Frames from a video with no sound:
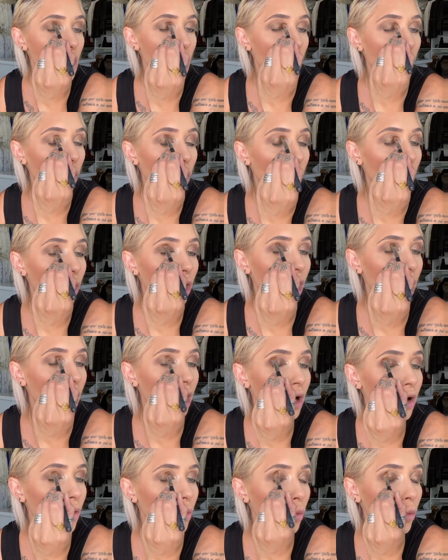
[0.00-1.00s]

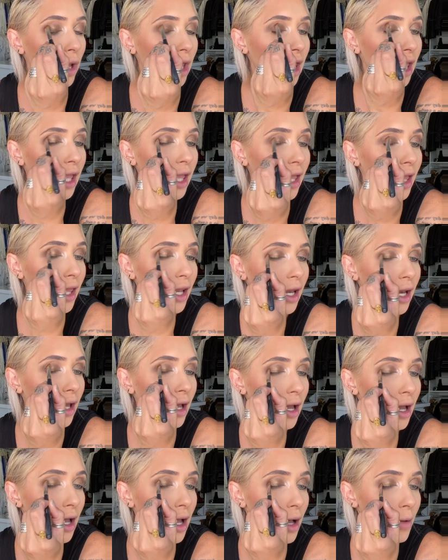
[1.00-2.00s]
or when
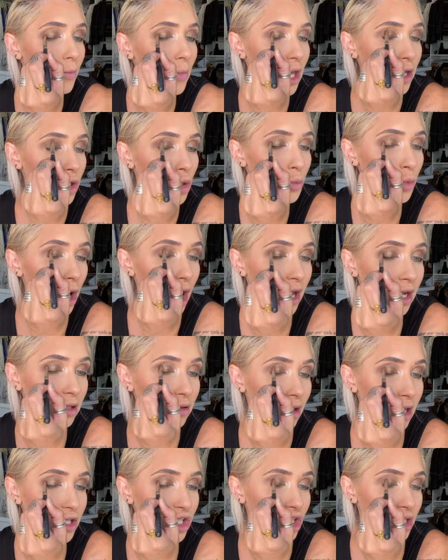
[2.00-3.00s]
um, a new product
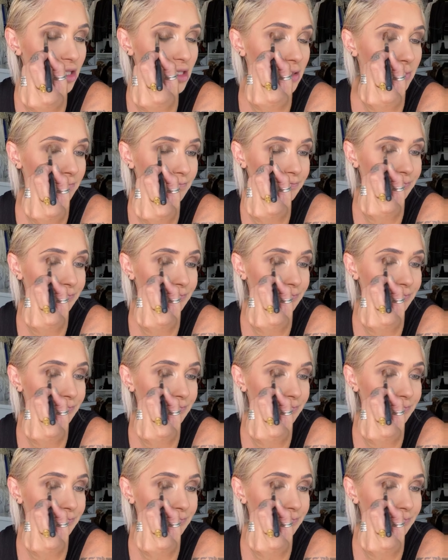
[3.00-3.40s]
launches.